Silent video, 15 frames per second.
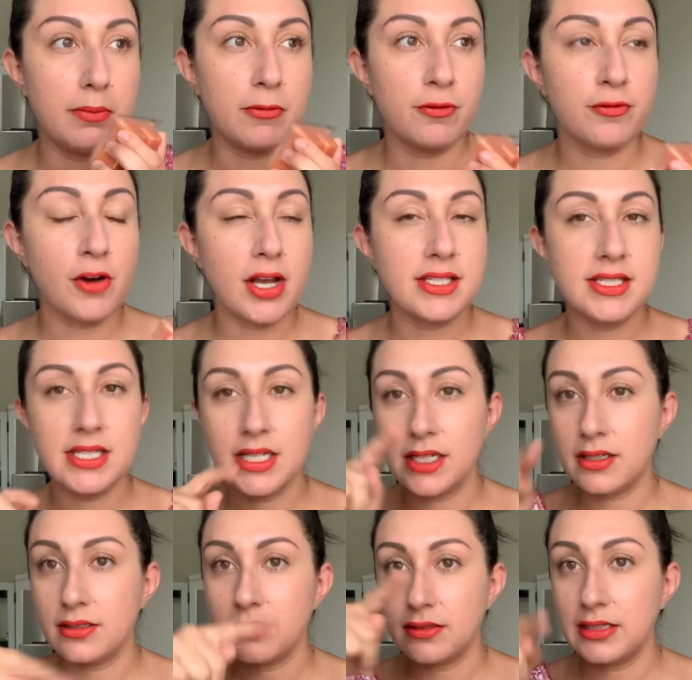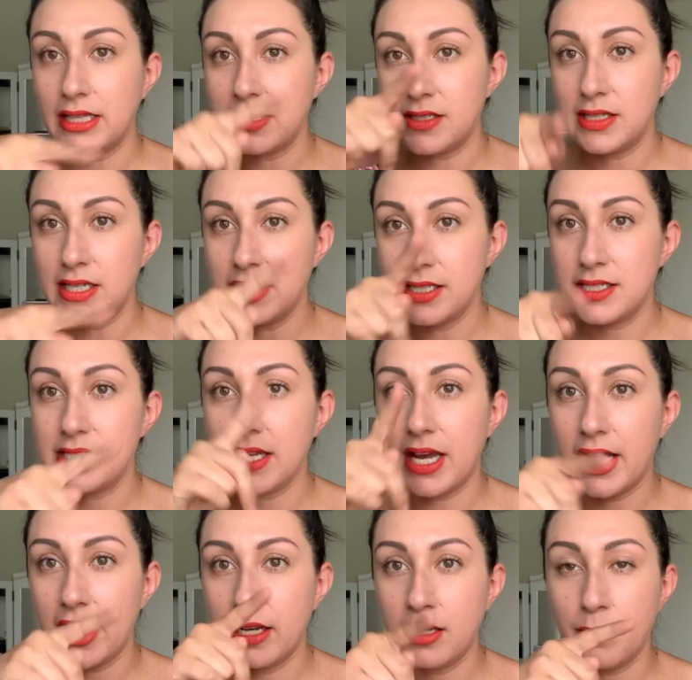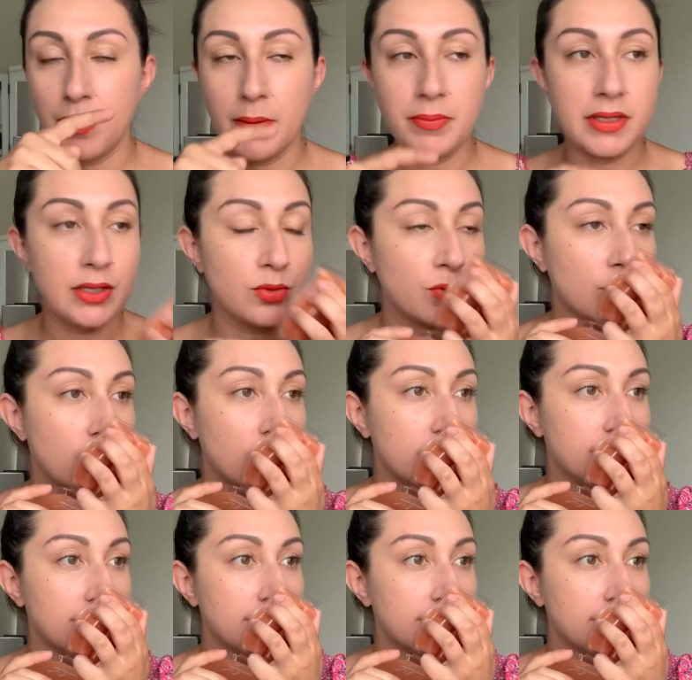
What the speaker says: frosting that's inside the pumpkin roll.